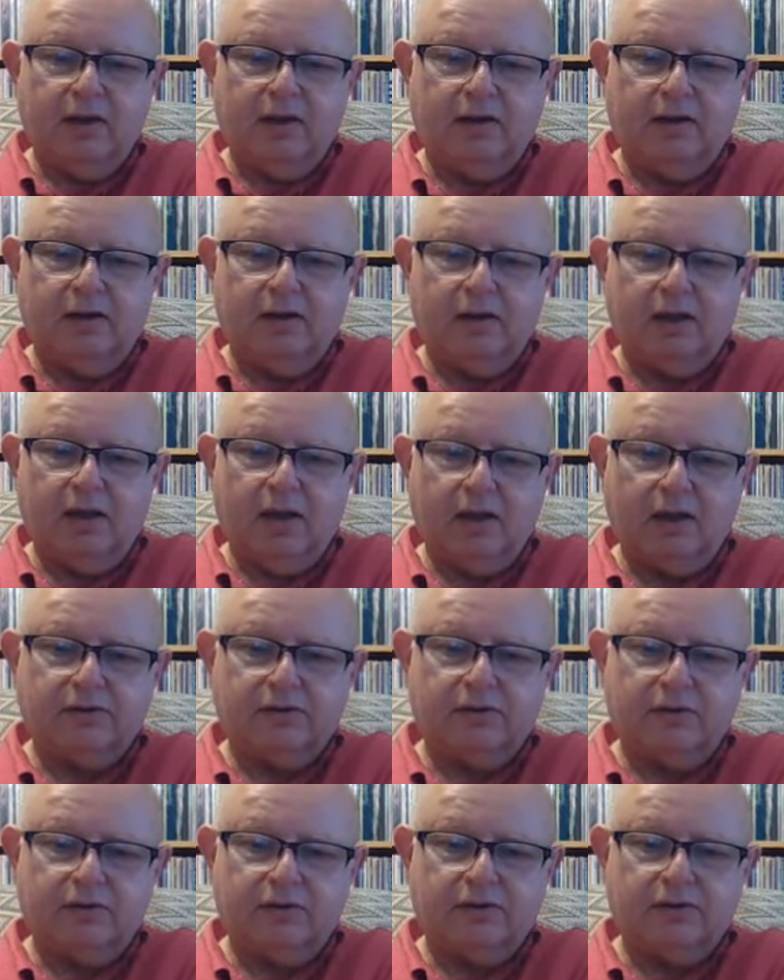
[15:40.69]
Dick
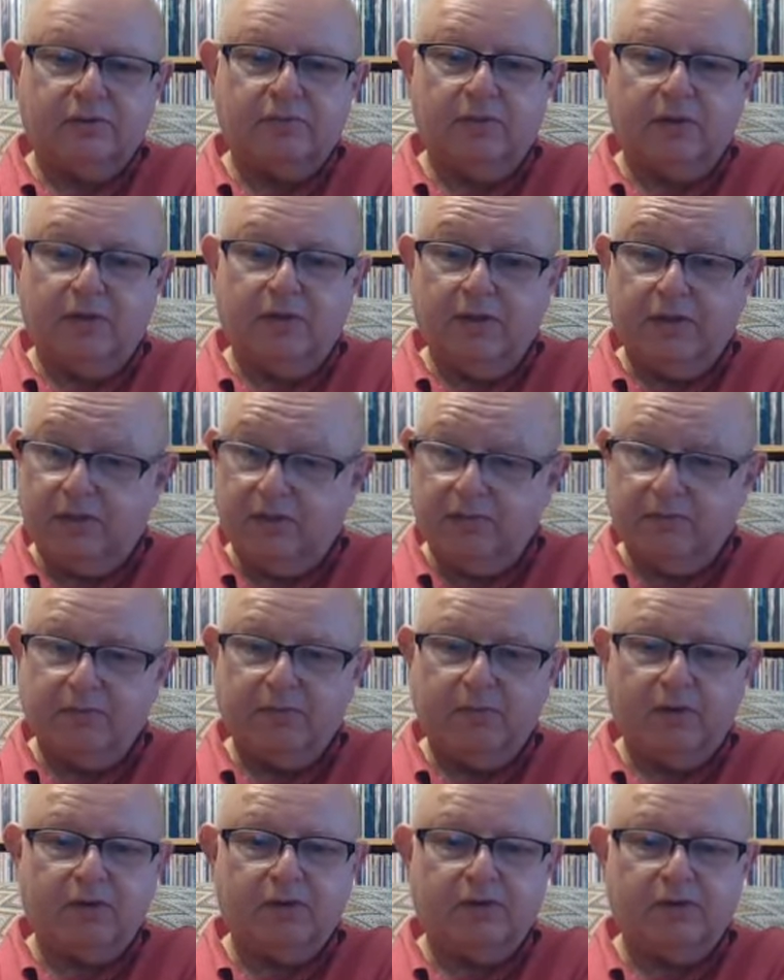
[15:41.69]
Hextall Smith on